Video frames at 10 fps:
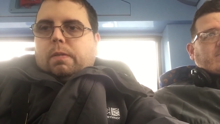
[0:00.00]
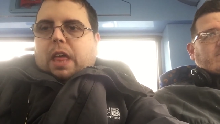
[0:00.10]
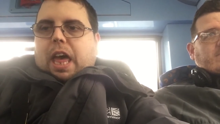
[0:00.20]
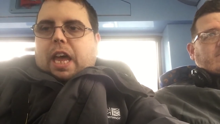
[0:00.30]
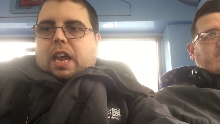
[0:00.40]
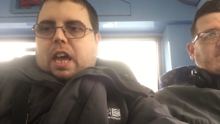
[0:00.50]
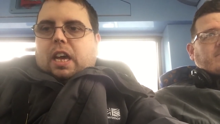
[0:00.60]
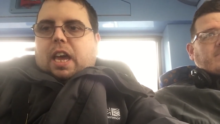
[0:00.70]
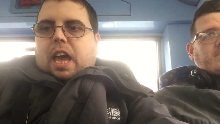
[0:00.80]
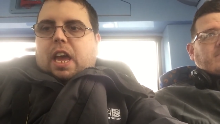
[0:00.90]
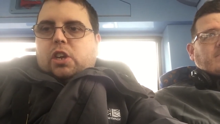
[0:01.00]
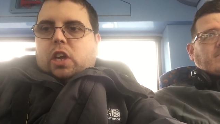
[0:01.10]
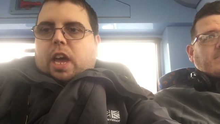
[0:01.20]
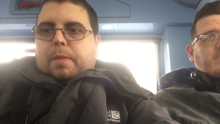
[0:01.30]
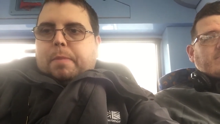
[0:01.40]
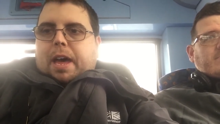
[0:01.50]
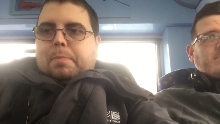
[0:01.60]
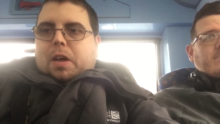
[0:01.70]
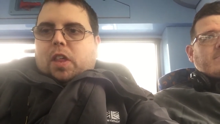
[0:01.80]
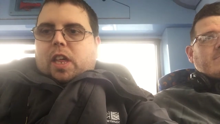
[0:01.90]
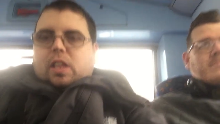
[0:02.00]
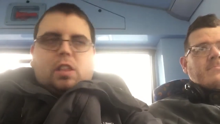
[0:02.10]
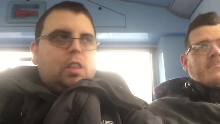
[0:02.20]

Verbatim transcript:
Speaker 1: I don't care, she ain't my mother.